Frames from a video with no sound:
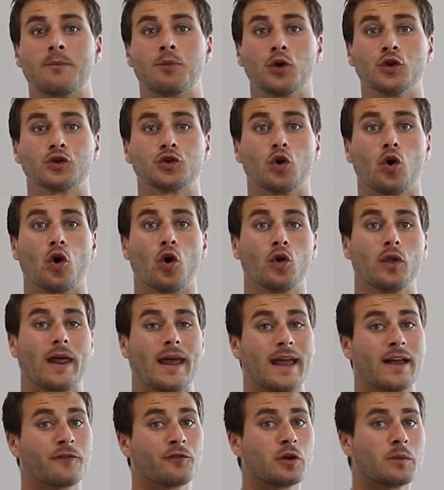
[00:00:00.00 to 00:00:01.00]
able to hold
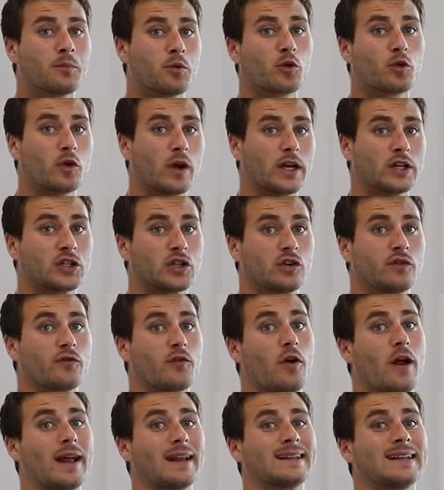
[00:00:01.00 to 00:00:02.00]
every progression
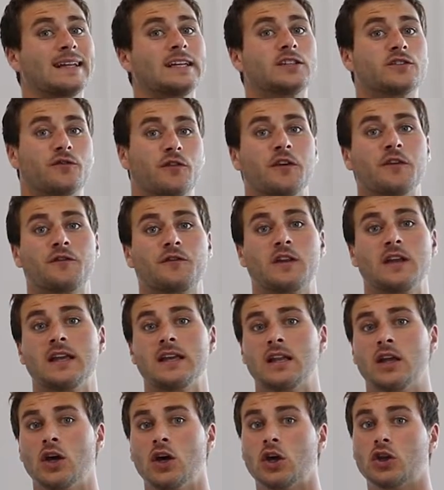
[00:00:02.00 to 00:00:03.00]
for at least
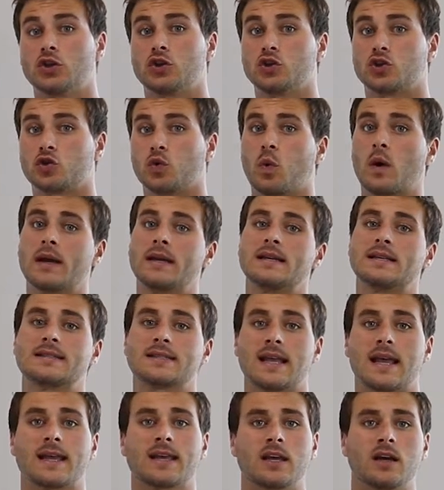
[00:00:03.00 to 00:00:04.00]
15 to 20
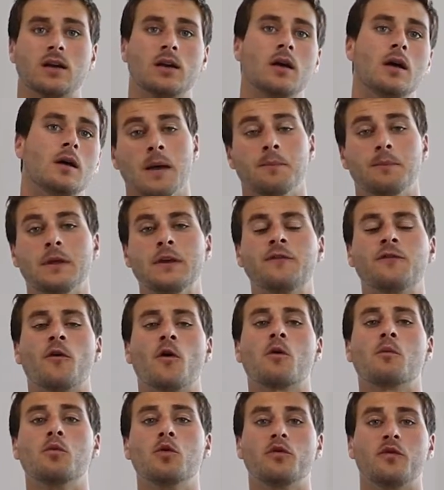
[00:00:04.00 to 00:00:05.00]
seconds
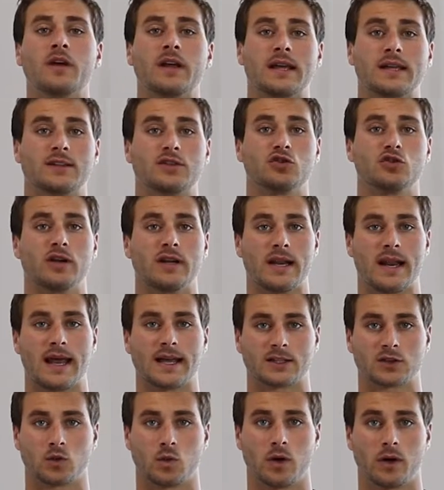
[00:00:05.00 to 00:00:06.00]
before moving into the
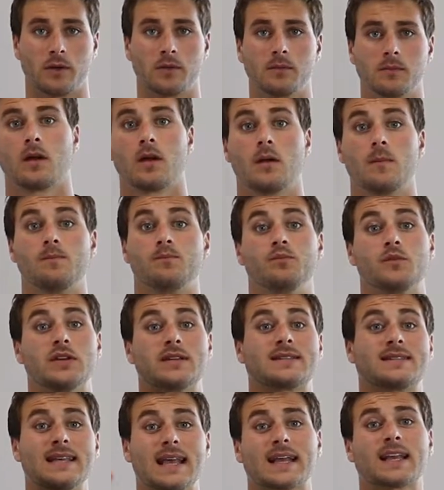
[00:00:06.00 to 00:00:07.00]
next one. The
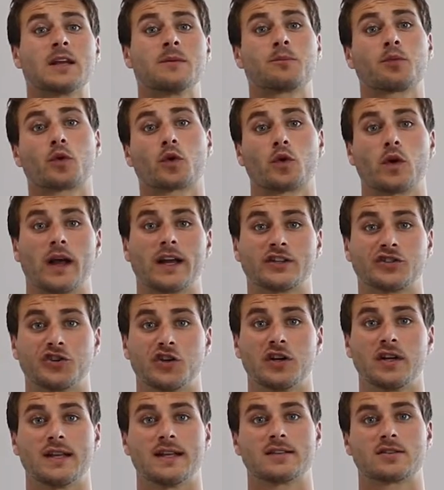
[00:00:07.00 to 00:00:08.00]
second
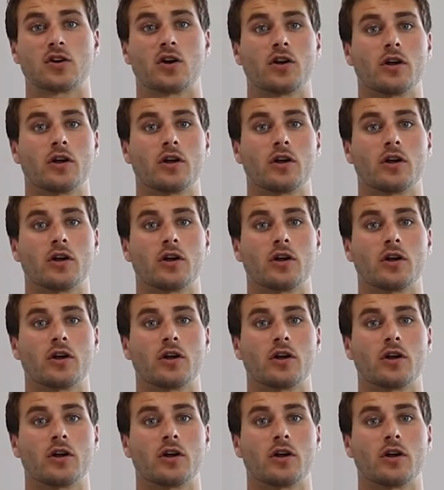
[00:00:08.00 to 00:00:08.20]
progression is